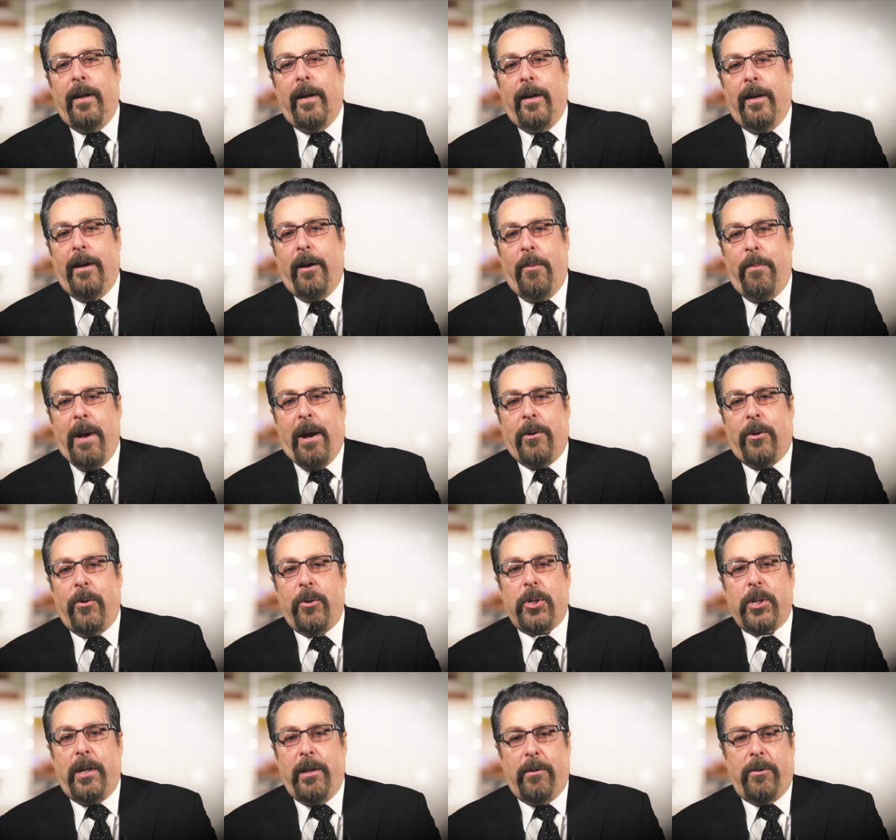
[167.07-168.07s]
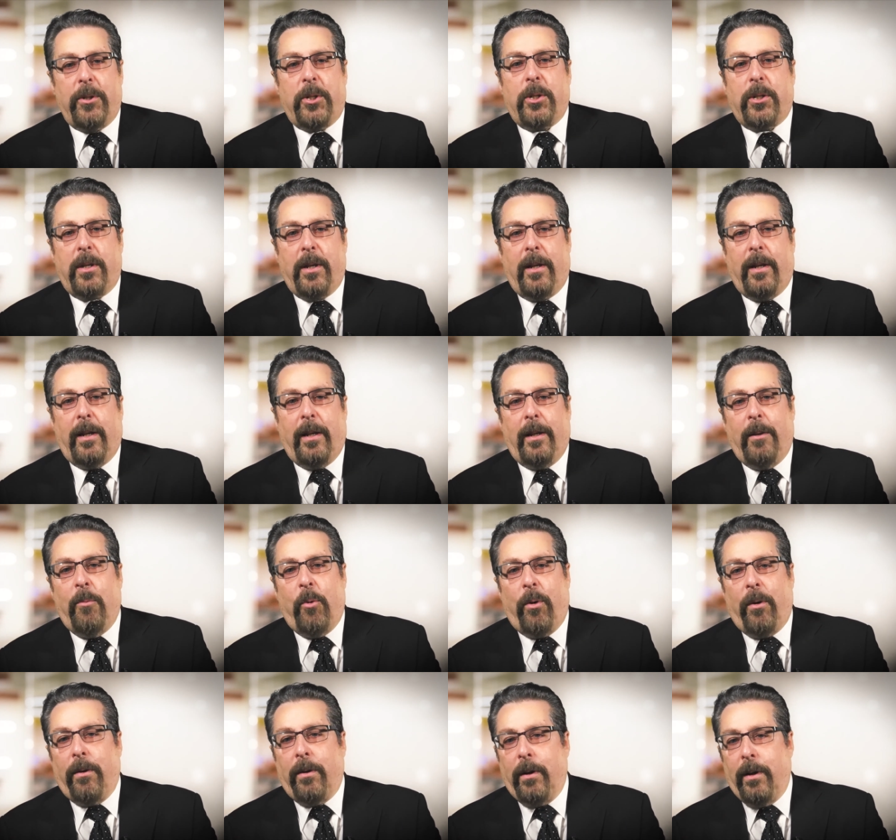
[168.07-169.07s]
uh, about your skills and the
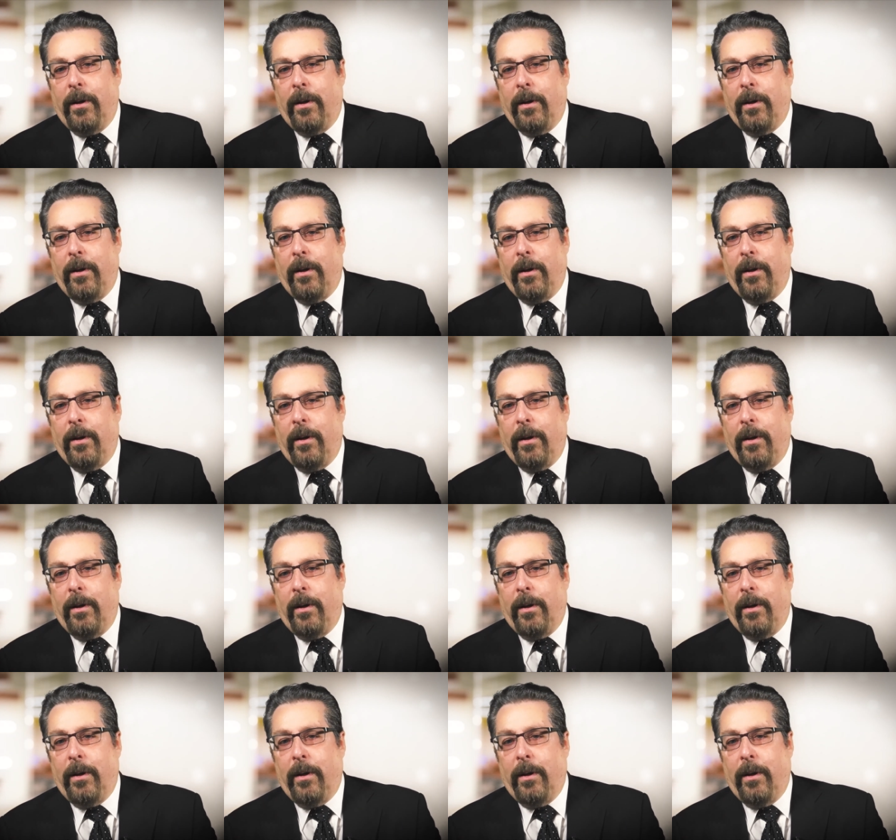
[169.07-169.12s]
more,